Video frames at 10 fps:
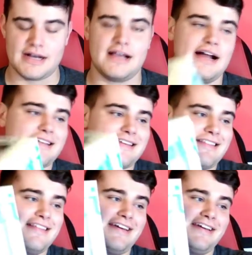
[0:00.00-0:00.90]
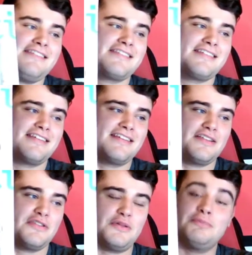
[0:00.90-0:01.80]
got this,
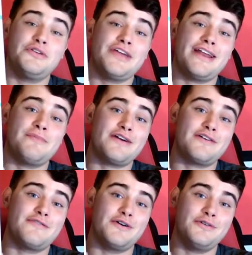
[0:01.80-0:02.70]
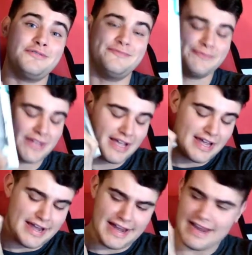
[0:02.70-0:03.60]
the Blue Yeti Microphone,
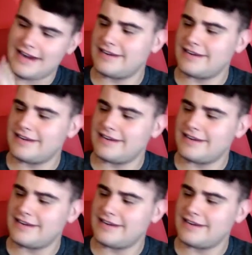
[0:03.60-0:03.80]
and